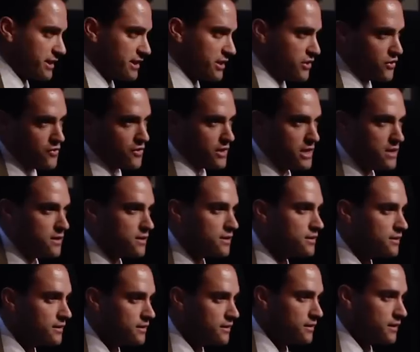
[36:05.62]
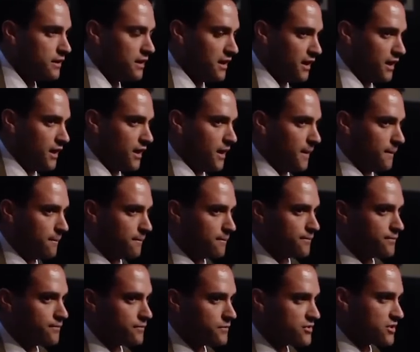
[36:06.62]
it in your ear.
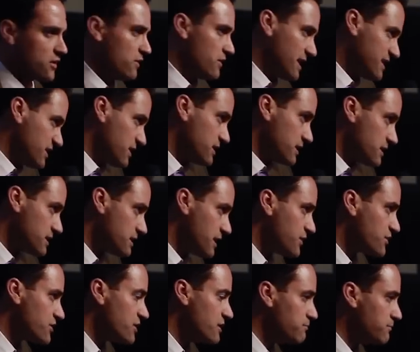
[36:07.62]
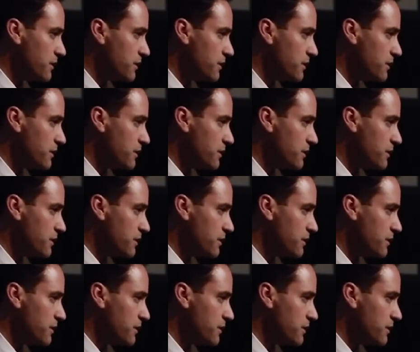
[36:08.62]
So that's a distinction.